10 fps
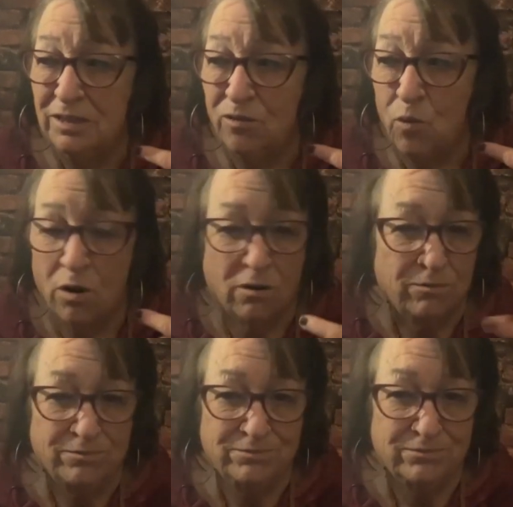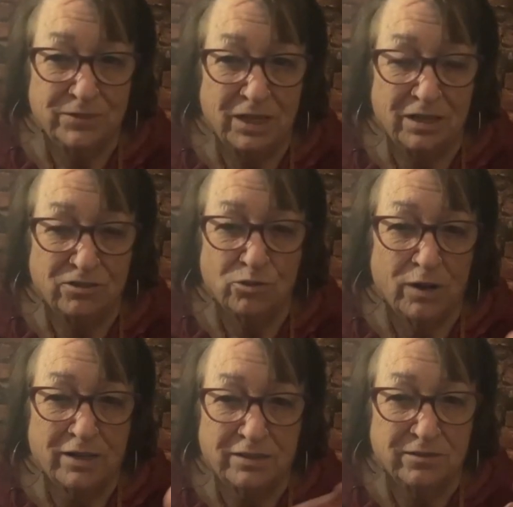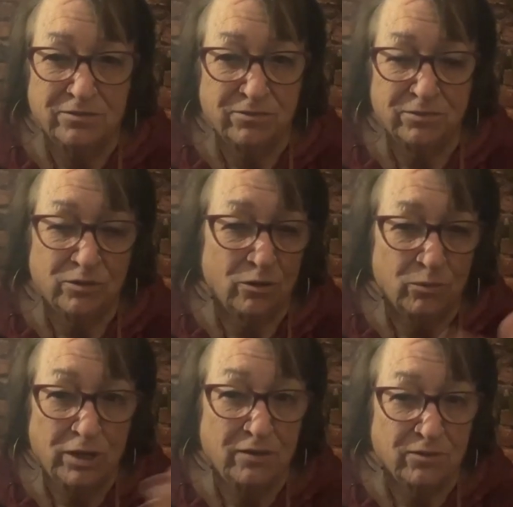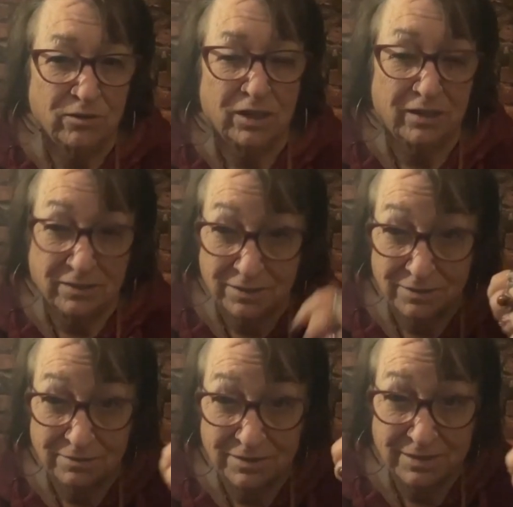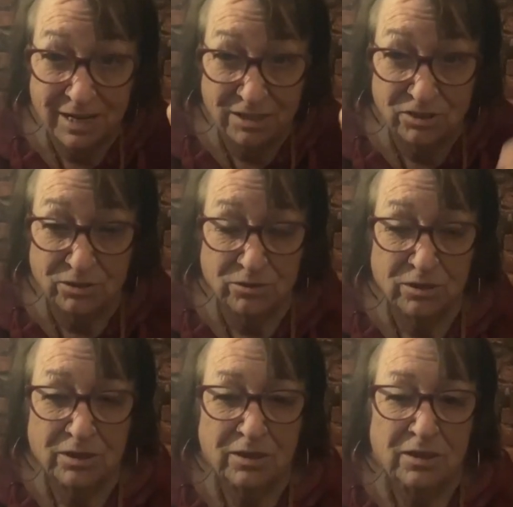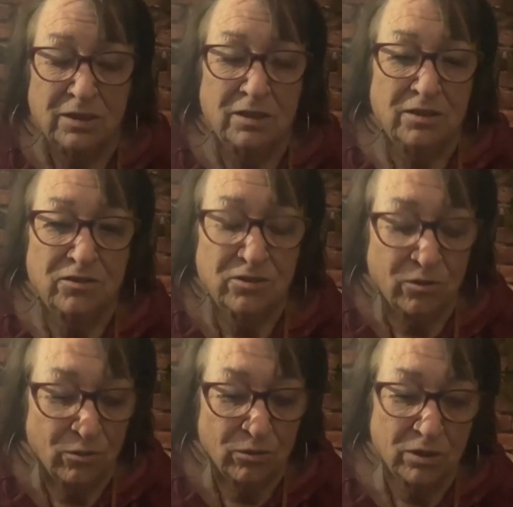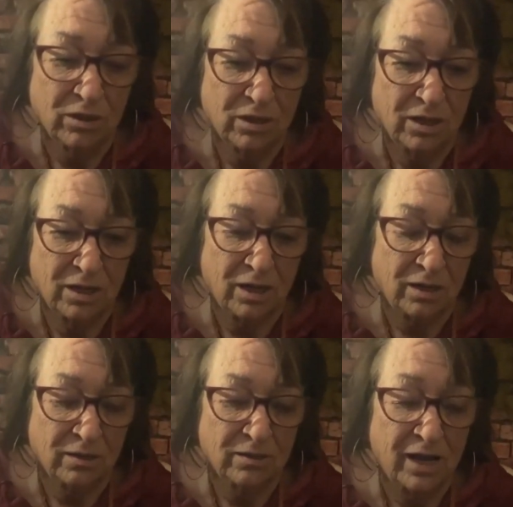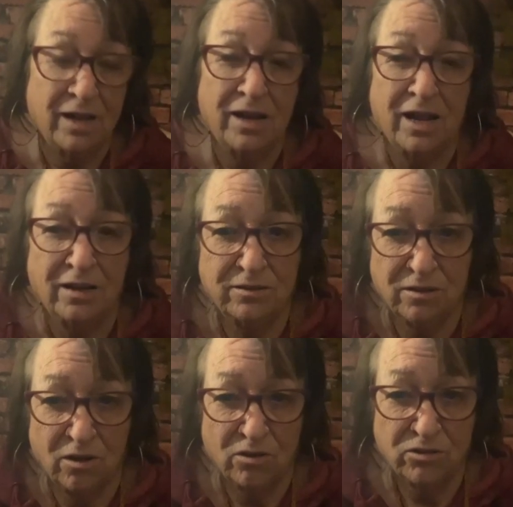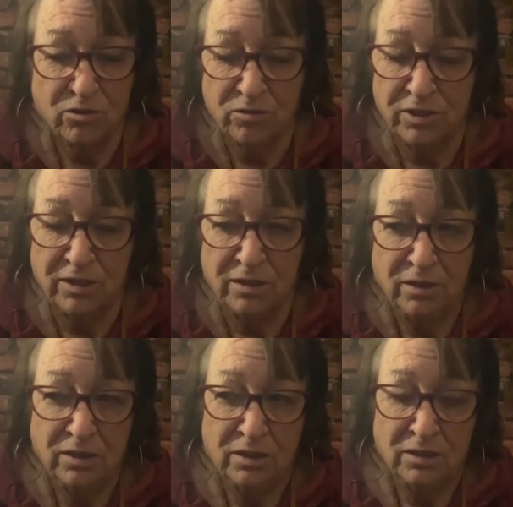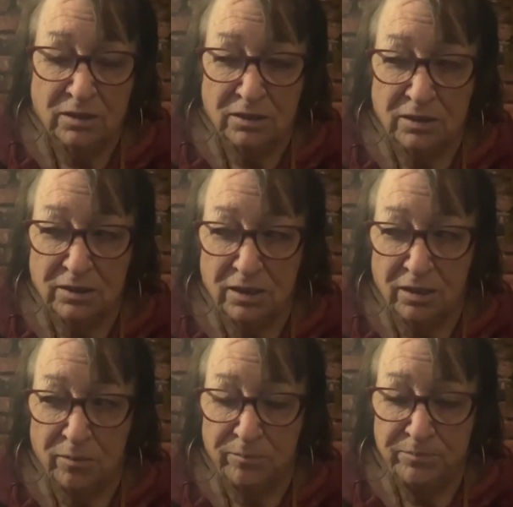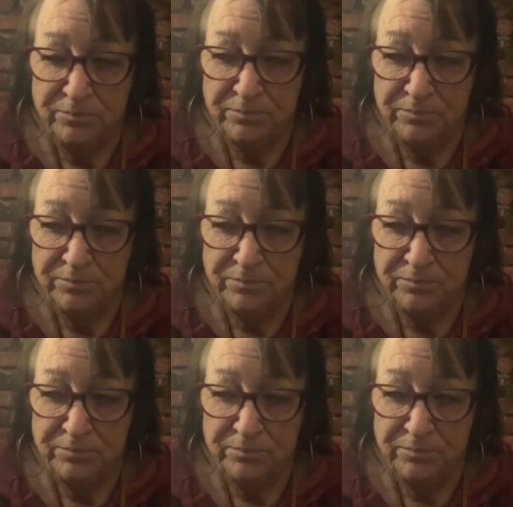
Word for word: or a directive or whatever, like it's statute. So, uh, and, and also the um,